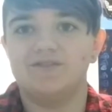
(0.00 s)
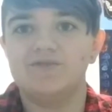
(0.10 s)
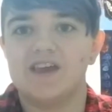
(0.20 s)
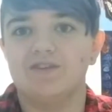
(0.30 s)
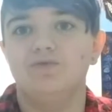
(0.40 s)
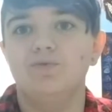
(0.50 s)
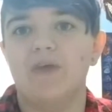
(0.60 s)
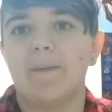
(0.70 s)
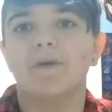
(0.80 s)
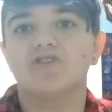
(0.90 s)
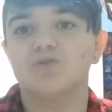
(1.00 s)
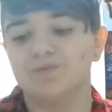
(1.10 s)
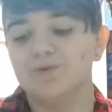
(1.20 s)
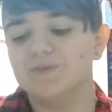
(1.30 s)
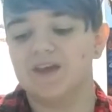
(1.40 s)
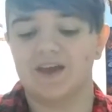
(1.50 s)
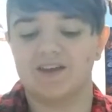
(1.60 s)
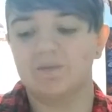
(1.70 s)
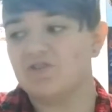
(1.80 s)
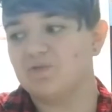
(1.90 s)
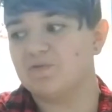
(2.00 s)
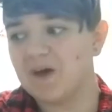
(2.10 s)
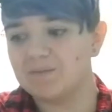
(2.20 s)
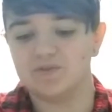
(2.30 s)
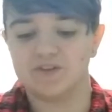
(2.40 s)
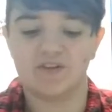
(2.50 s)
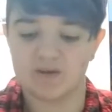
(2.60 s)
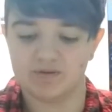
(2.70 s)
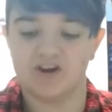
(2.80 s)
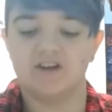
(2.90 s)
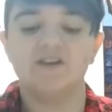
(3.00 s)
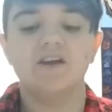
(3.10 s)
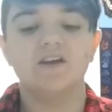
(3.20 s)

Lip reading: You can't do that much with music, especially with my music library.